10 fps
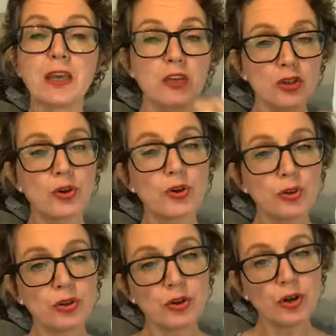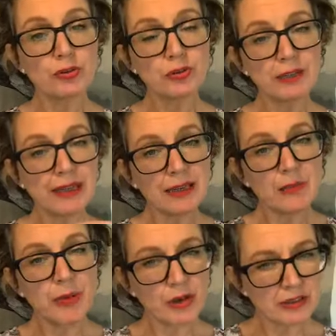you're doing it in a
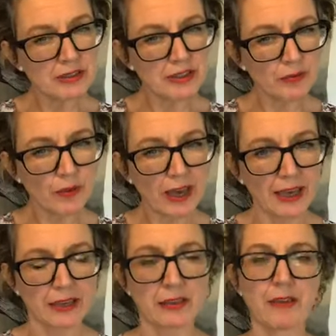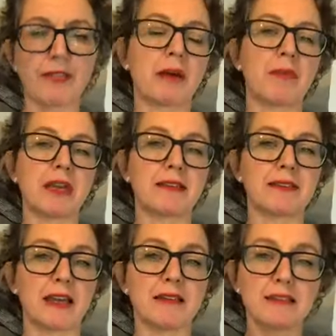positive way, if that makes
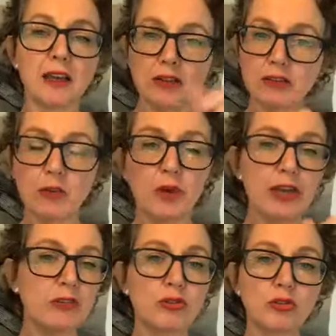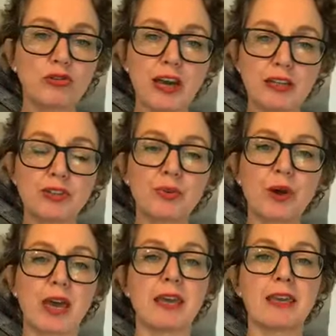sense. So where you scratch
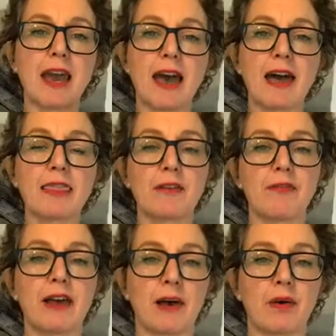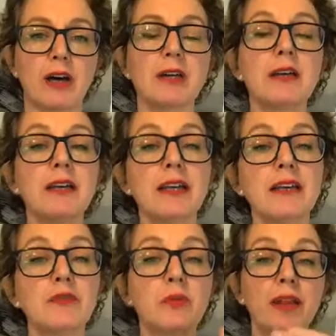away at the flower
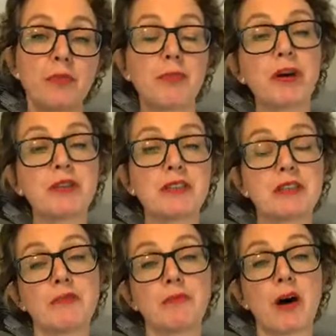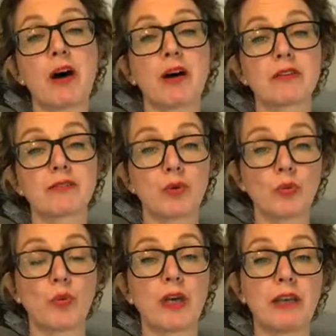is where the positive marks
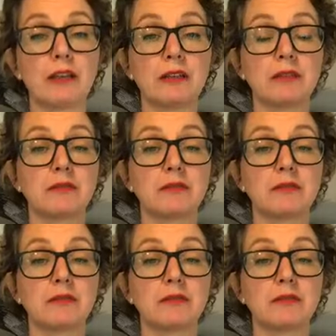will